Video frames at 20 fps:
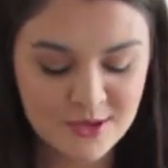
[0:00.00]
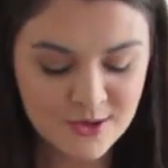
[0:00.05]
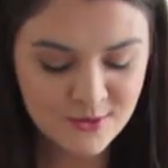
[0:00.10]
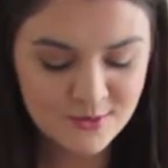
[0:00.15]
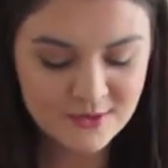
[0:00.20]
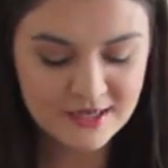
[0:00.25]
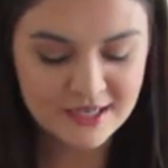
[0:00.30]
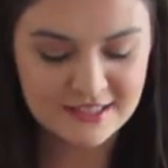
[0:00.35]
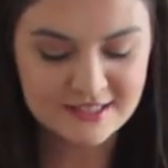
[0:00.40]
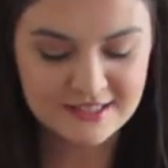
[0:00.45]

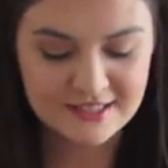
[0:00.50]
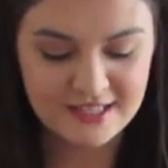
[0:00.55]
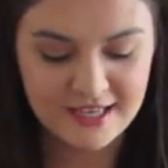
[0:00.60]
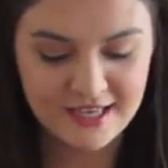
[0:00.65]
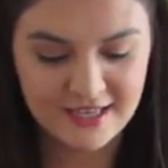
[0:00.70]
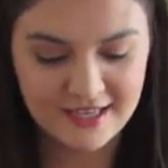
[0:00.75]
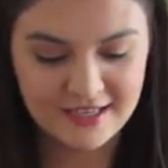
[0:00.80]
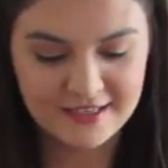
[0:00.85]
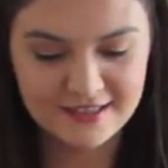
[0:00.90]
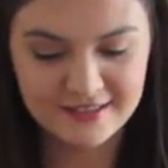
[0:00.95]
Who does
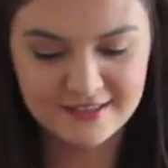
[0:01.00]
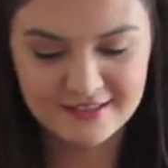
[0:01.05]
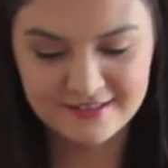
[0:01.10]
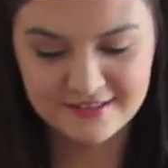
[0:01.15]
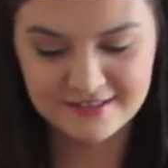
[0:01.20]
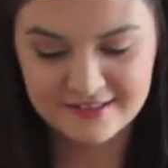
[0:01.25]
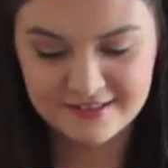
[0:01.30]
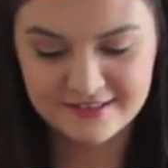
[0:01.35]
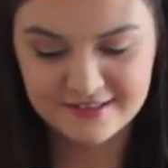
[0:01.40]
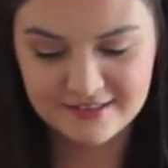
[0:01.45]
that?
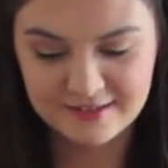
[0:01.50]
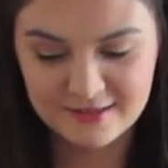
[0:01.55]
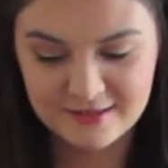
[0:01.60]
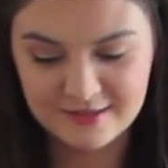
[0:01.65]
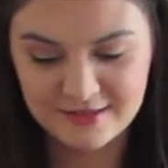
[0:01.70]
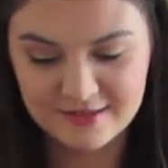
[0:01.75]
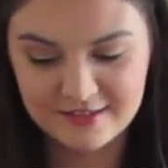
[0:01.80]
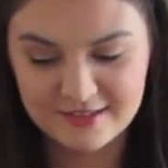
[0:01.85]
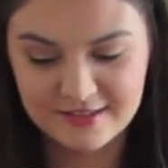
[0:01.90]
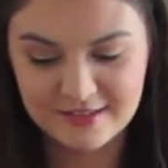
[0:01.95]

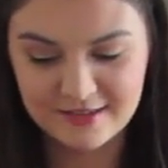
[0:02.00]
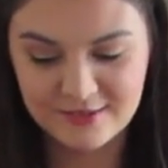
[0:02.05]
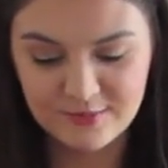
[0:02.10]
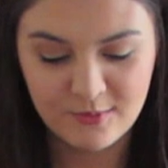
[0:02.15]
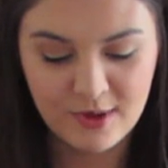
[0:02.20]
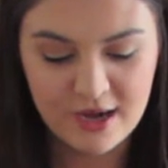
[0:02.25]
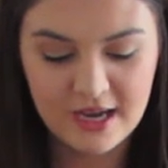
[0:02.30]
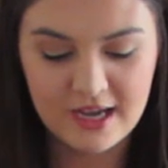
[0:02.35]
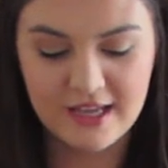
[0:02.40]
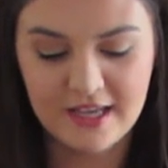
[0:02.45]

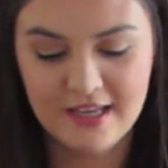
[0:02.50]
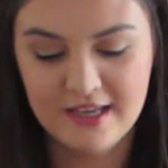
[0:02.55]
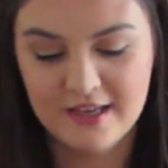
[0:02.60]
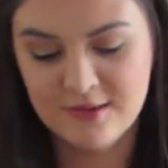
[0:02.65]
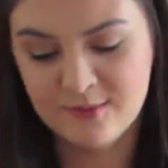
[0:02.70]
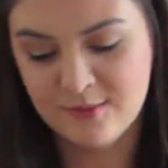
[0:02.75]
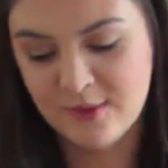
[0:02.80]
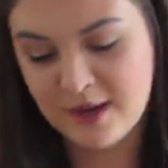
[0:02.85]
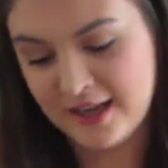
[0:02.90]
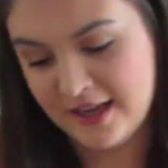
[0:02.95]
Why?
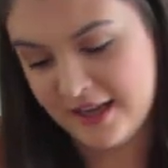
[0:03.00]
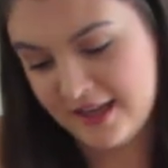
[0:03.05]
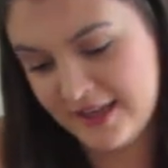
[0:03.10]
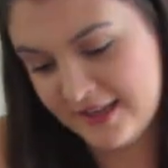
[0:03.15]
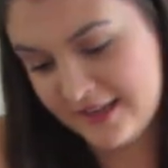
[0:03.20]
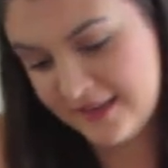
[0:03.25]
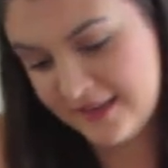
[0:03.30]
Why?